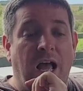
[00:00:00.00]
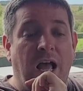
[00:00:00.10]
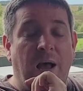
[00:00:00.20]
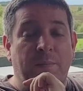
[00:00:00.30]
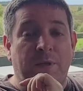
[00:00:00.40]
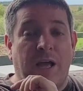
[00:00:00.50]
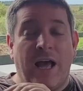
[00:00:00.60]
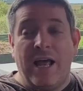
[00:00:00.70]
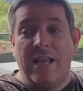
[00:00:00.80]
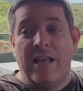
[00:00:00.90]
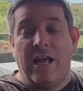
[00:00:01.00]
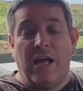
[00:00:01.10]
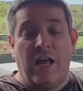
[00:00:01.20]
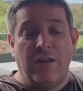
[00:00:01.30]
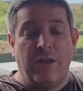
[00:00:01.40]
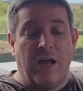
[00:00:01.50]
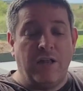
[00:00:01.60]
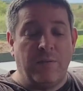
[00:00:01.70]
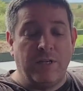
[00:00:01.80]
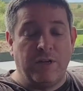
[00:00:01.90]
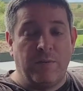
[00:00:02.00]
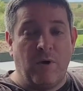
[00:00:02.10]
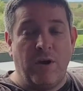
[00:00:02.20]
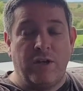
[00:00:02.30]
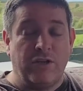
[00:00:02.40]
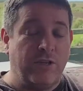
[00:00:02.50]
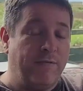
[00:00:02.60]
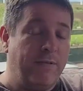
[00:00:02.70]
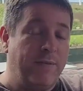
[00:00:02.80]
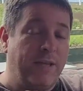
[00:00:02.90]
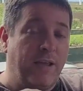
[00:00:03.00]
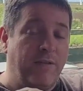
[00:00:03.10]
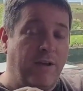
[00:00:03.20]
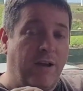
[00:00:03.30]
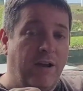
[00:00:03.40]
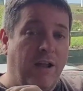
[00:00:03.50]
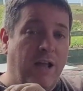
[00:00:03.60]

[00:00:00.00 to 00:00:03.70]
I had the ones I bought and I just left it at the counter,